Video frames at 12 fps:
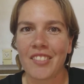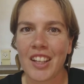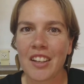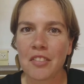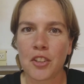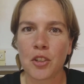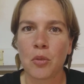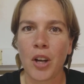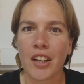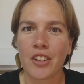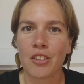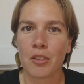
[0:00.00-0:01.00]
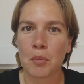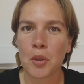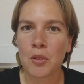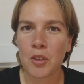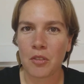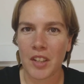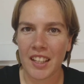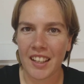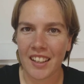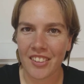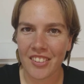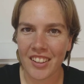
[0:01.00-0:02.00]
If you want to improve your
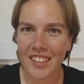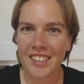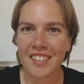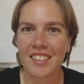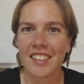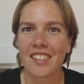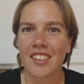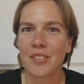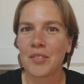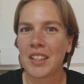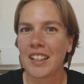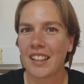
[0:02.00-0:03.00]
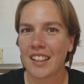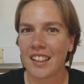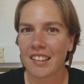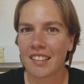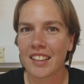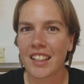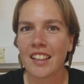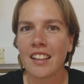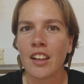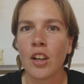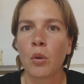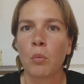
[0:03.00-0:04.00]
vacation simply and easily,